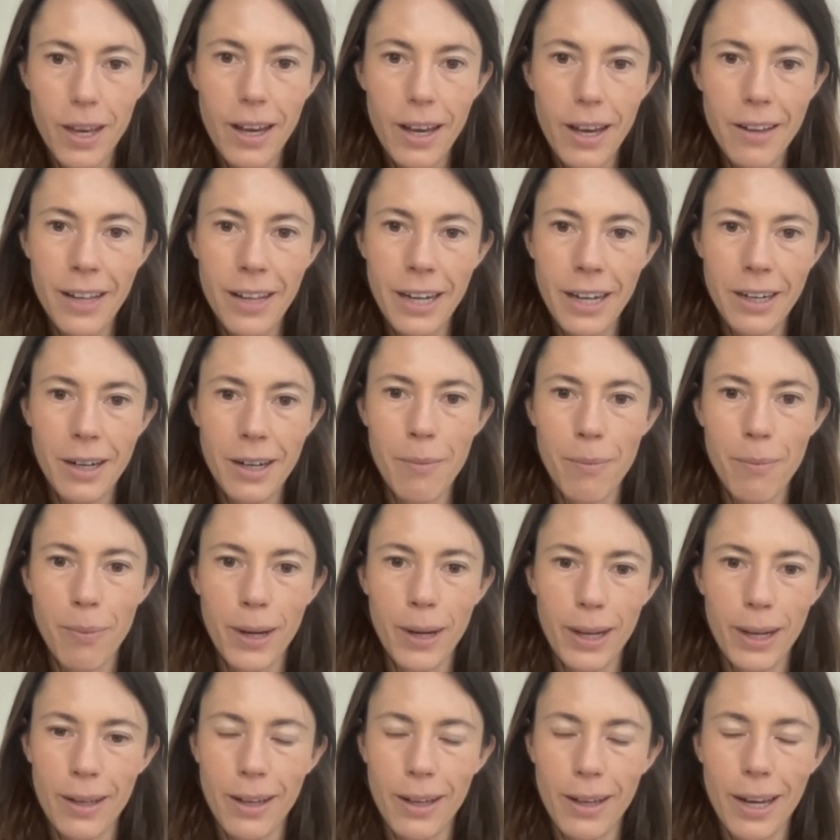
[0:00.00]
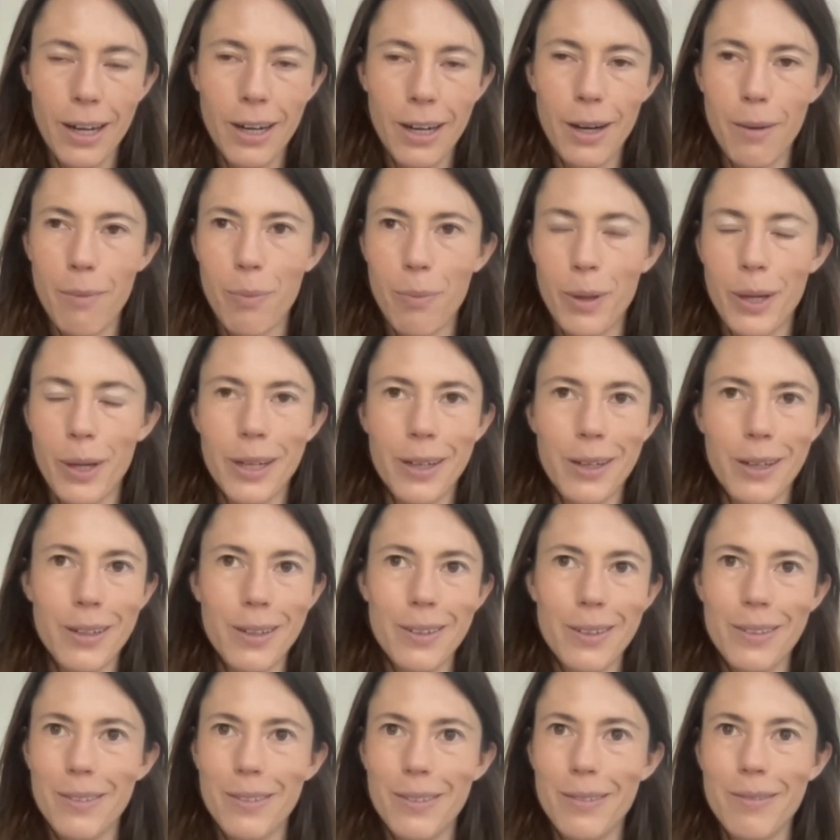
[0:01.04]
And that company ended up like
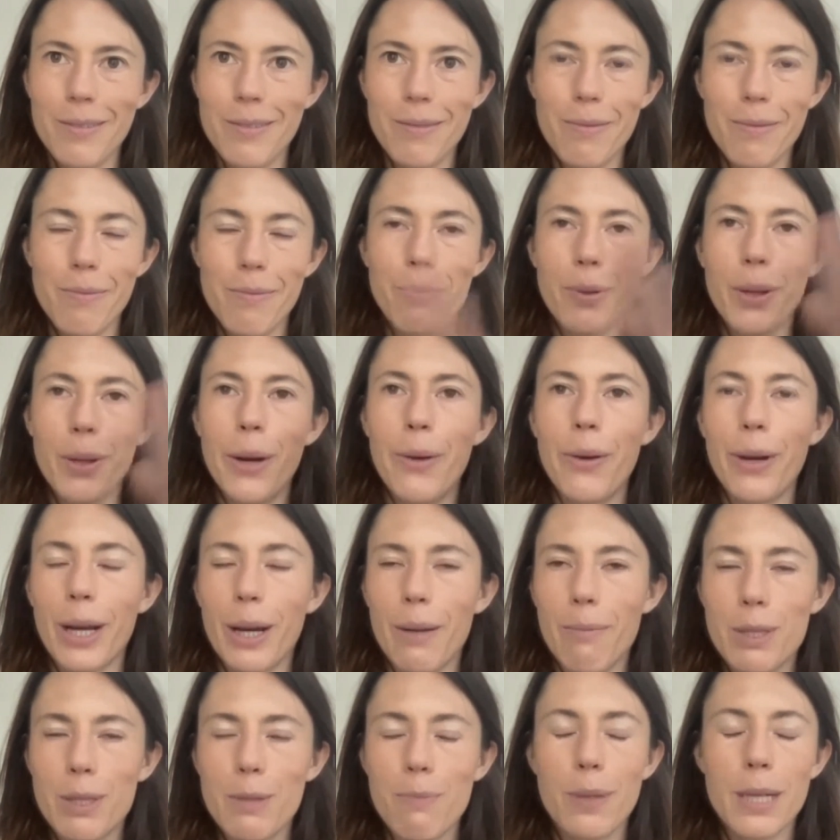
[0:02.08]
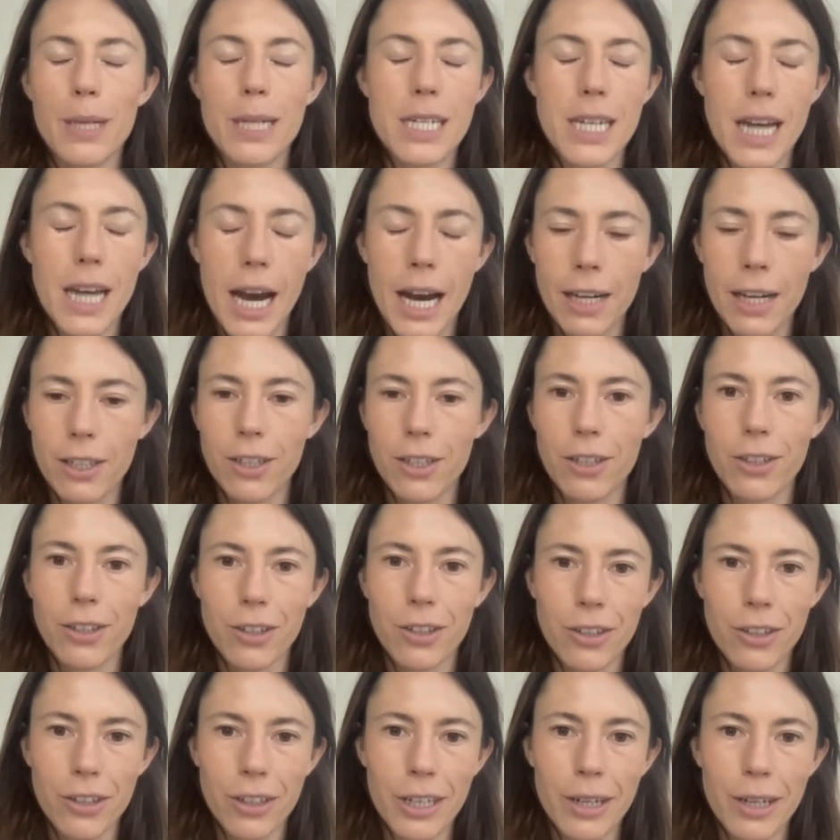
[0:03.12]
blowing up
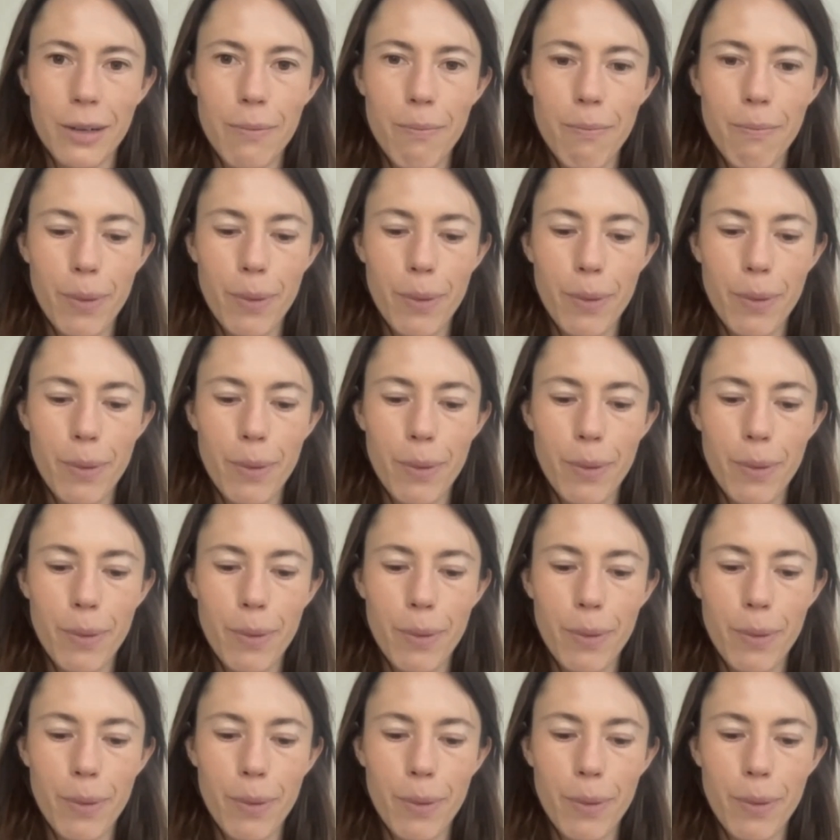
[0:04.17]
spectacularly.